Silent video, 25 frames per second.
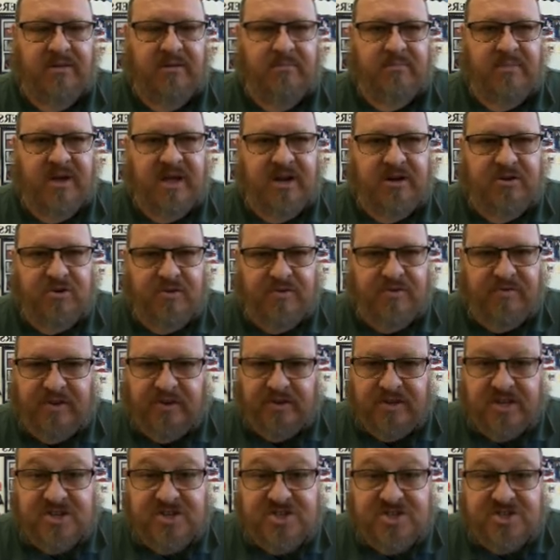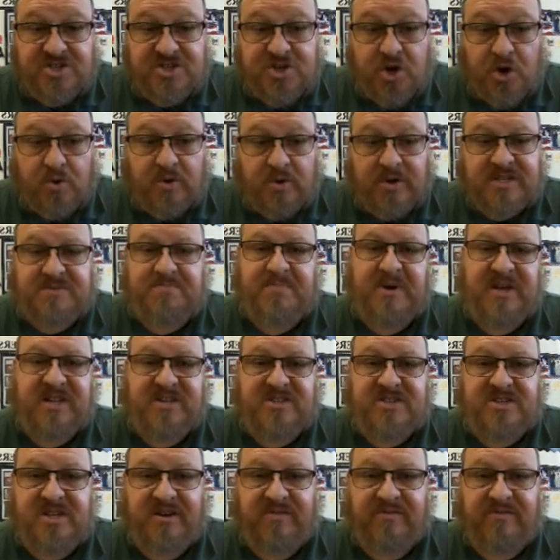the medical field, is so
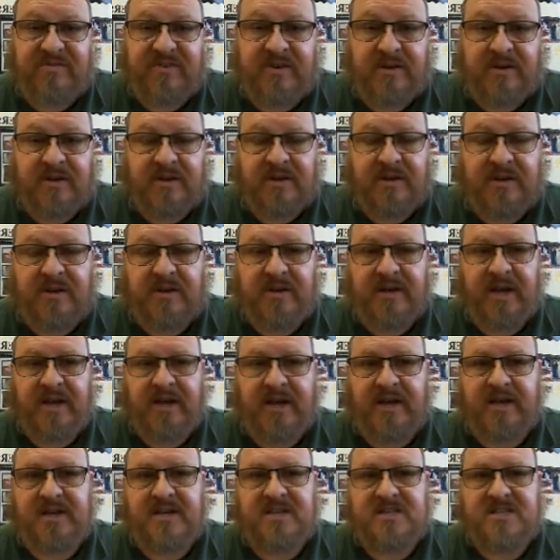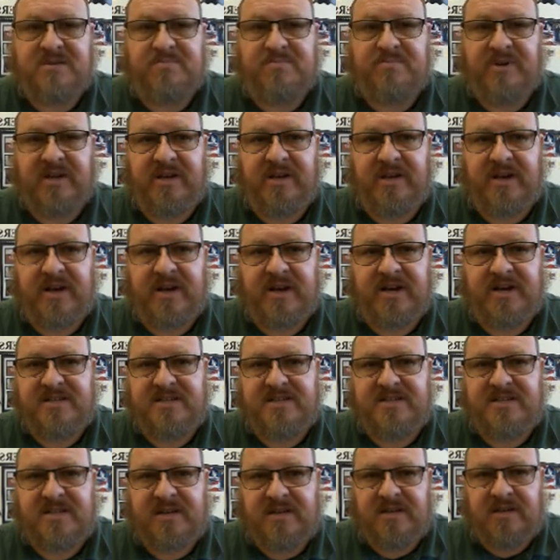expensive. Okay, is
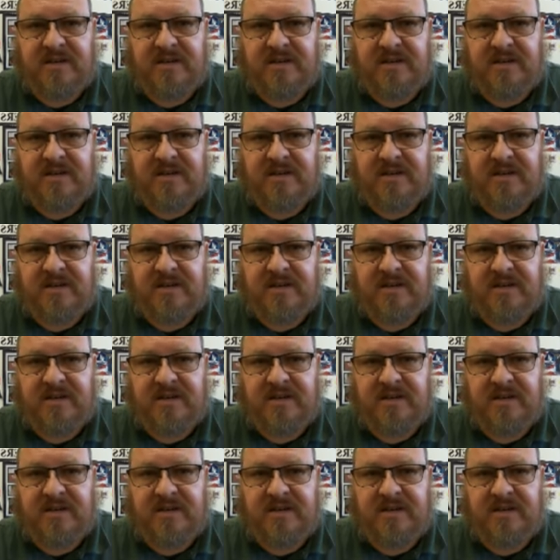because